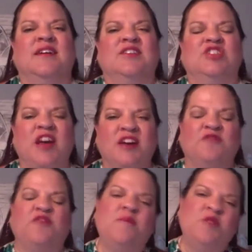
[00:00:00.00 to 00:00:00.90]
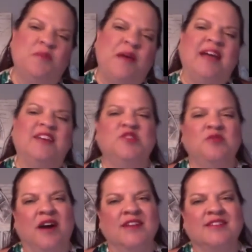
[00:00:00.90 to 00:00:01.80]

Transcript: check from your bank to us.